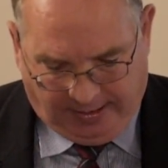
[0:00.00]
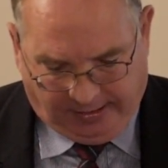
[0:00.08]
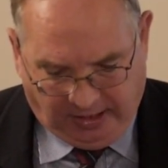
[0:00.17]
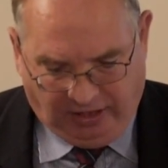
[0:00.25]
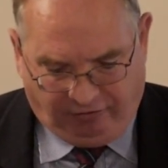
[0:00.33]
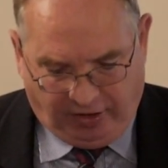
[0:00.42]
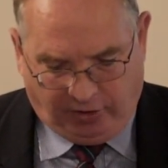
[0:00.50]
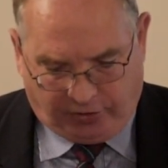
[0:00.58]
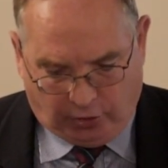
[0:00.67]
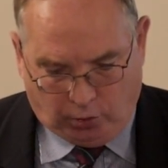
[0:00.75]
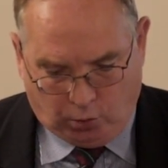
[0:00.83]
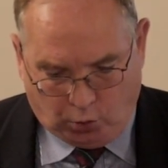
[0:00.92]
leaving
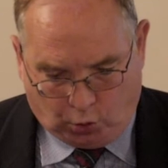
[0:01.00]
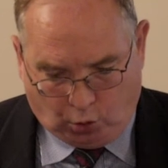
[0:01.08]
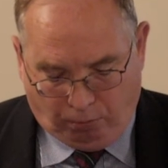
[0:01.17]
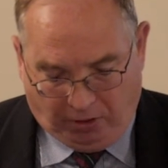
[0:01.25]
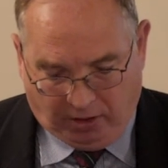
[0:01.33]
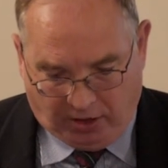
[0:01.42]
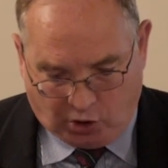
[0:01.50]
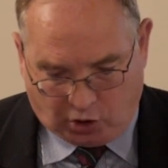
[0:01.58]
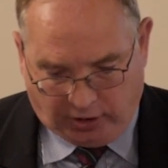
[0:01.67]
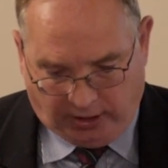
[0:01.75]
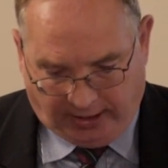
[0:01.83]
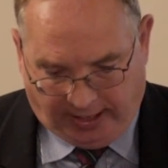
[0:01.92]
those whom he
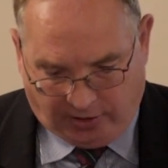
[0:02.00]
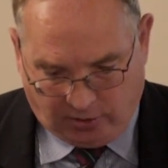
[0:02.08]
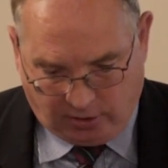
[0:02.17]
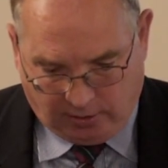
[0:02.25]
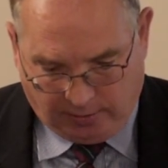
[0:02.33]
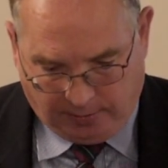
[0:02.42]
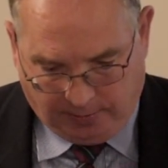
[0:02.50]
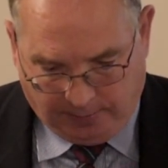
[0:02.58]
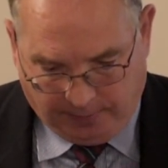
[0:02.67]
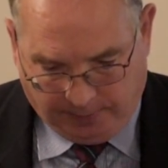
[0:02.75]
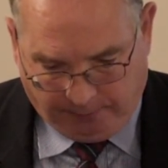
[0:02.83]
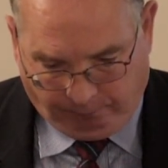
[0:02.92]
initially led.
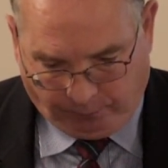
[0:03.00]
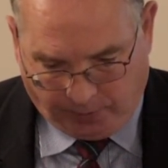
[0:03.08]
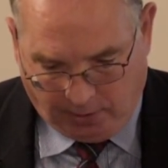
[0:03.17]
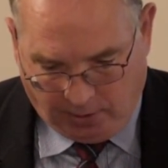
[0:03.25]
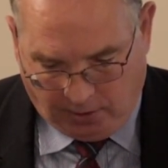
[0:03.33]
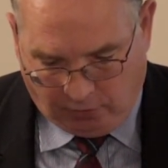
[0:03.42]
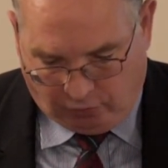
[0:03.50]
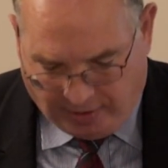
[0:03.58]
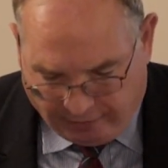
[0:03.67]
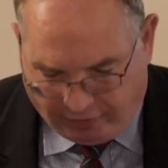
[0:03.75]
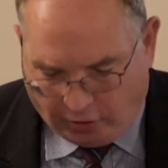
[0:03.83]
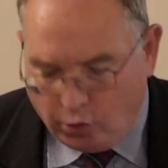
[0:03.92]

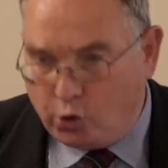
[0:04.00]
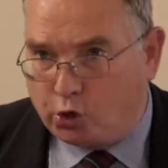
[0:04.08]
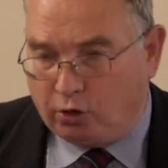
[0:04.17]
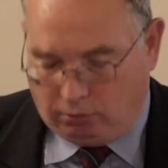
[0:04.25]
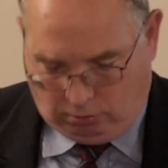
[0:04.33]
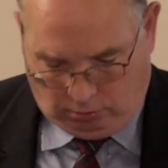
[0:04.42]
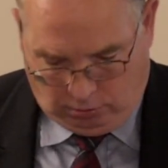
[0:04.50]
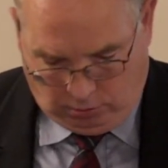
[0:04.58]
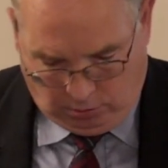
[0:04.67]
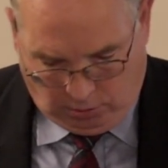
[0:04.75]
Revolution